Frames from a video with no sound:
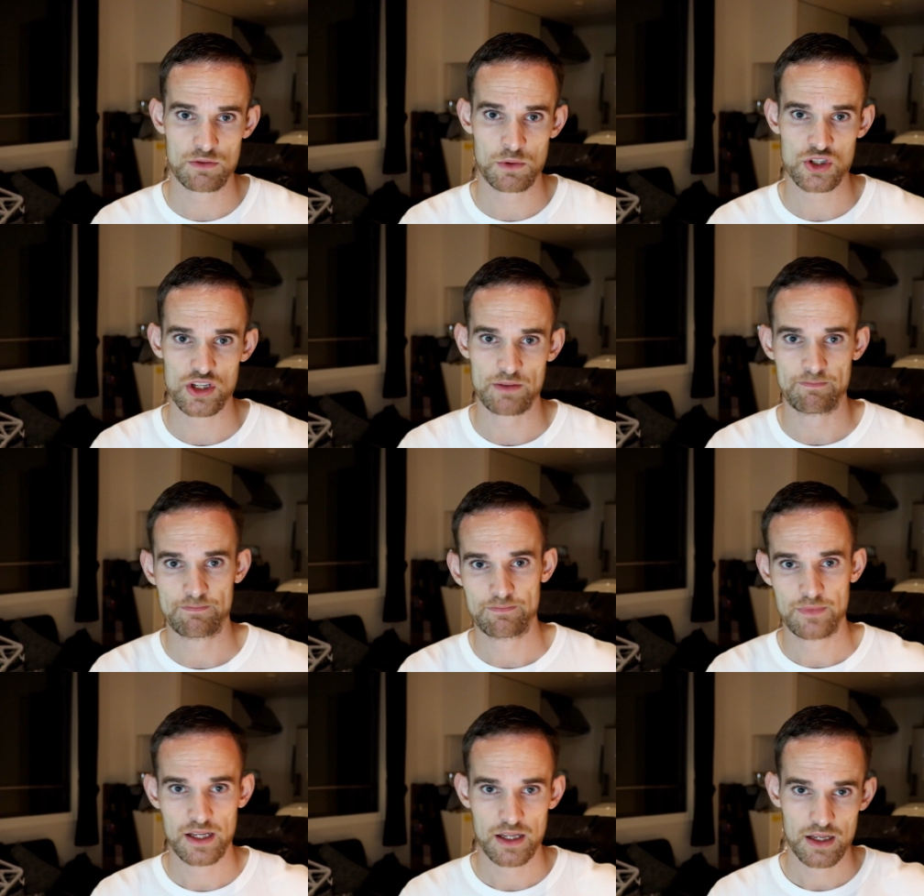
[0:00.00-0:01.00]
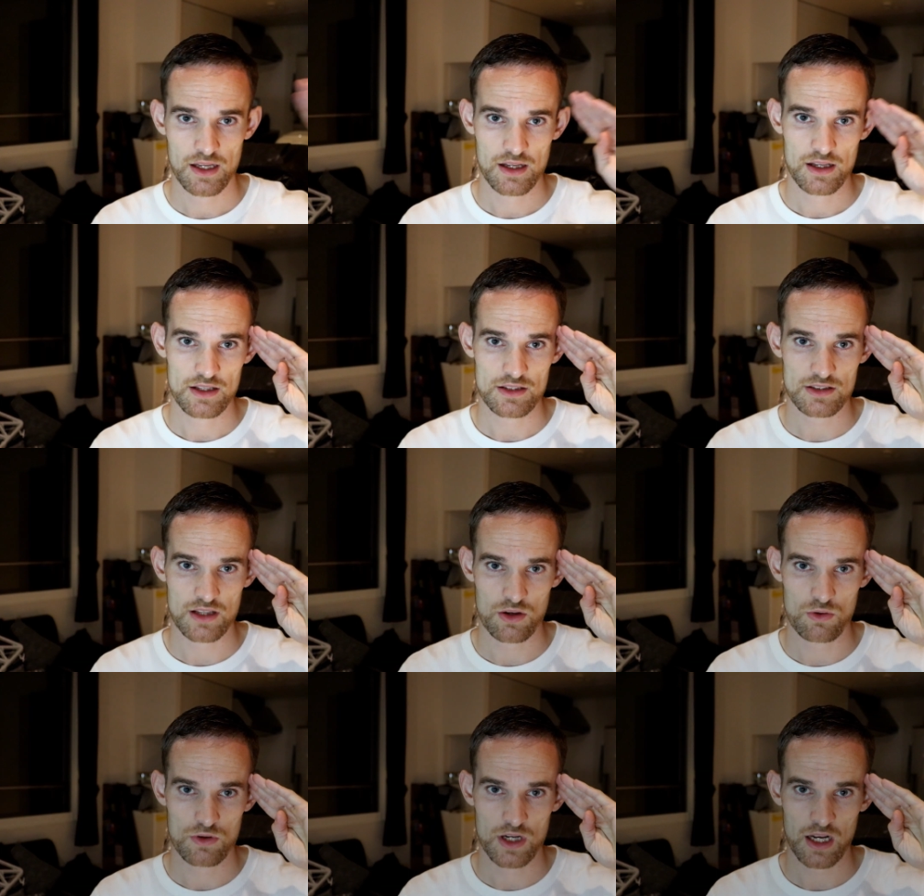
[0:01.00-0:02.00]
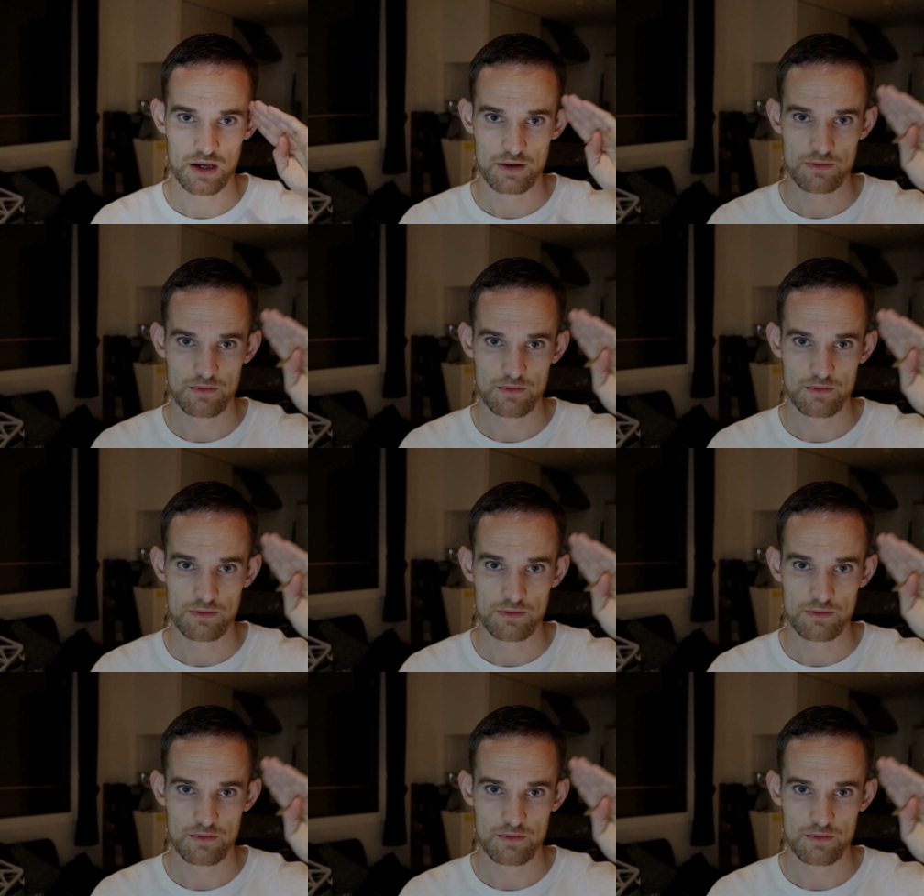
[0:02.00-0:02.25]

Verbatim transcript: for watching. Say Sayonara.